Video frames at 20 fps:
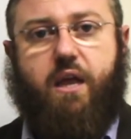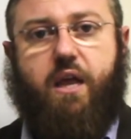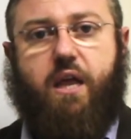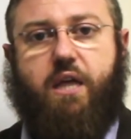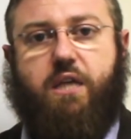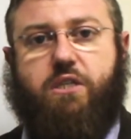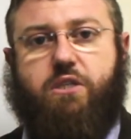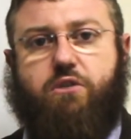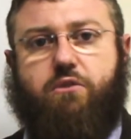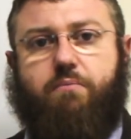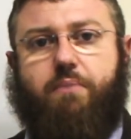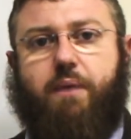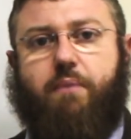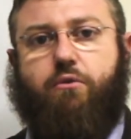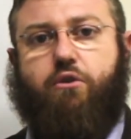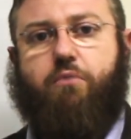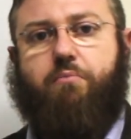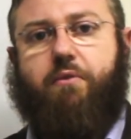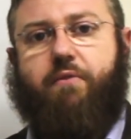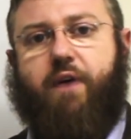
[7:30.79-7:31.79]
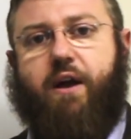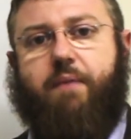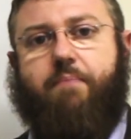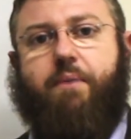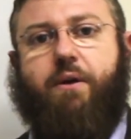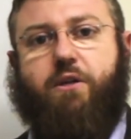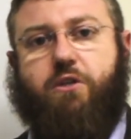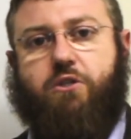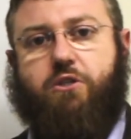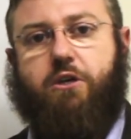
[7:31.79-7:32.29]
is to be able to provide a
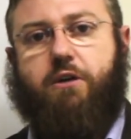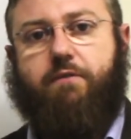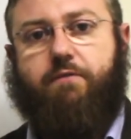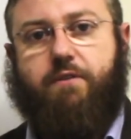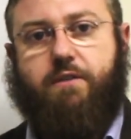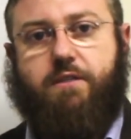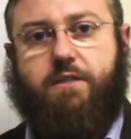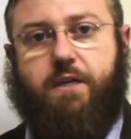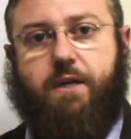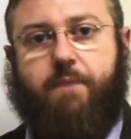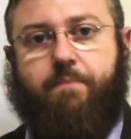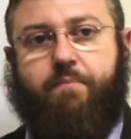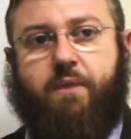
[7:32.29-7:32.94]
better service.